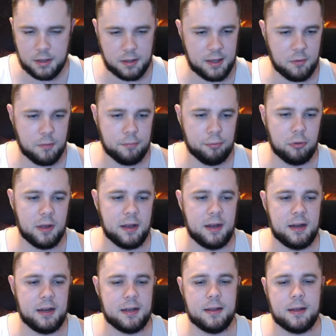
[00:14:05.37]
I think we're
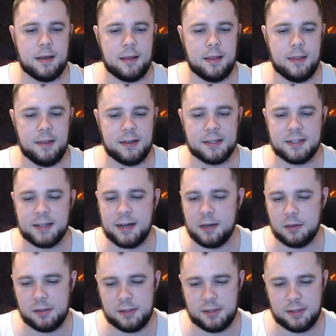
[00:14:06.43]
playing this
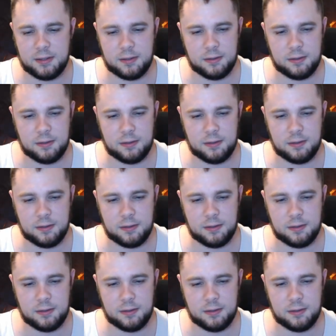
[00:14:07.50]
out.